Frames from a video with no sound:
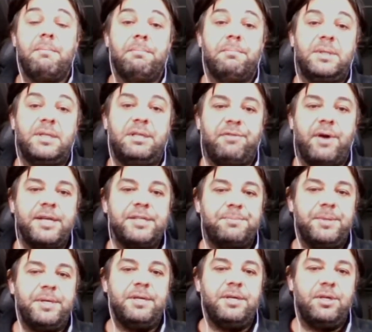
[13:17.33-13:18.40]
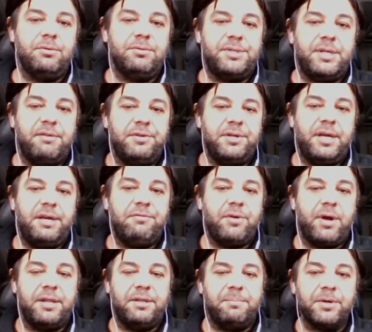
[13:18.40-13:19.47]
the device being used every day
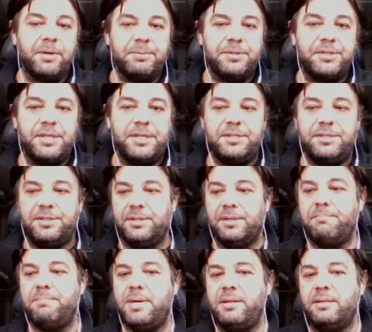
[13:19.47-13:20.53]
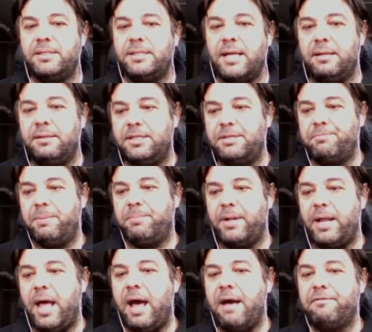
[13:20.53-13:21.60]
for other purposes means that these
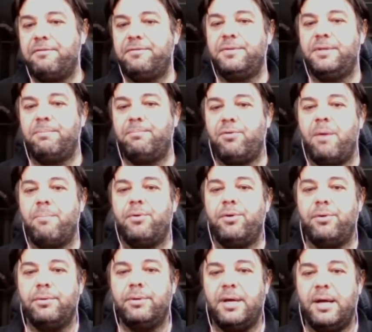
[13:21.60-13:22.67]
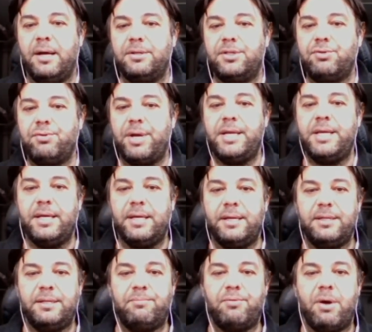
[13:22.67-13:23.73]
people have the proper
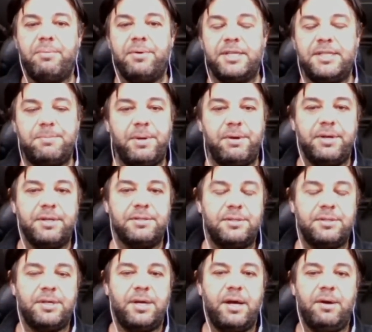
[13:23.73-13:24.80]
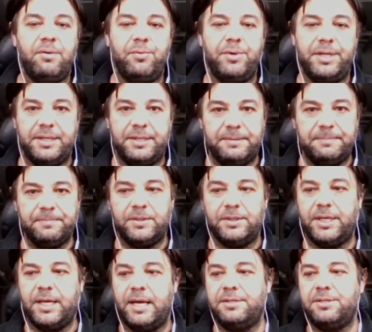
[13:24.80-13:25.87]
training, the proper experience with it.
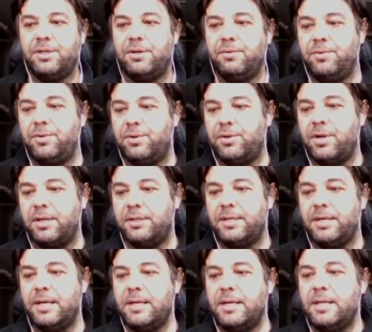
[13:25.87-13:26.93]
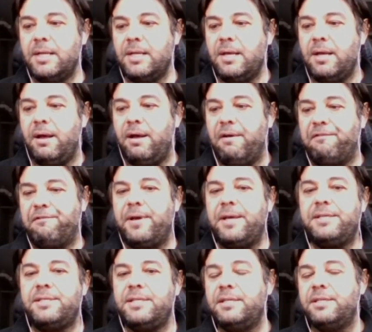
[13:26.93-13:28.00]
Okay, so you're not
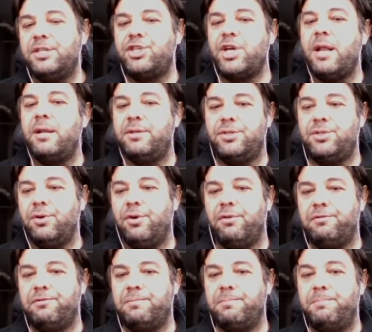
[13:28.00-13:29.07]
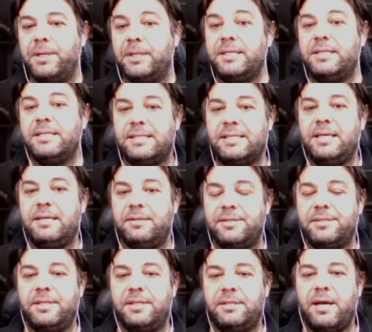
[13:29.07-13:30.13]
facing the challenge of building the
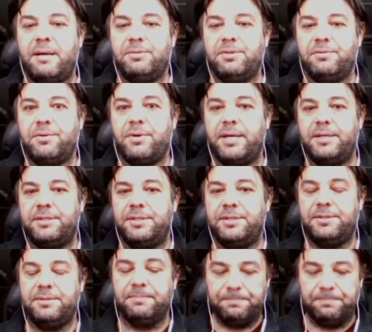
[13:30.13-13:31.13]
skills in times of crises.